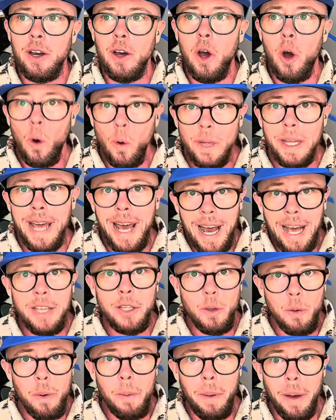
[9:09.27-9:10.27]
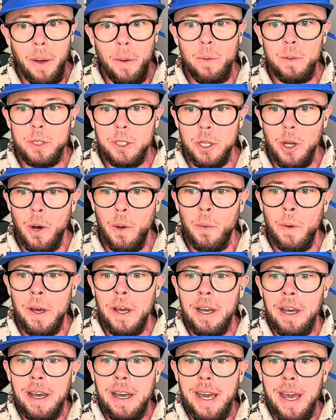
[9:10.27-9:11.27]
only I knew about. So
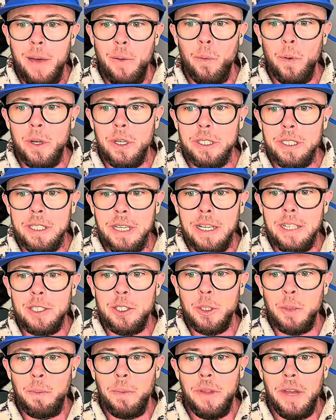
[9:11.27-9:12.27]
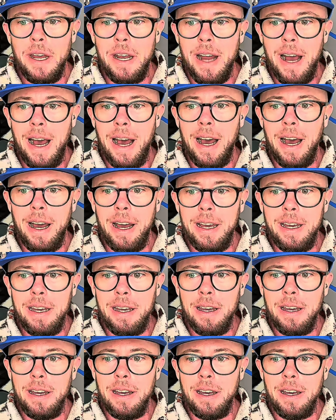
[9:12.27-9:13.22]
it was something I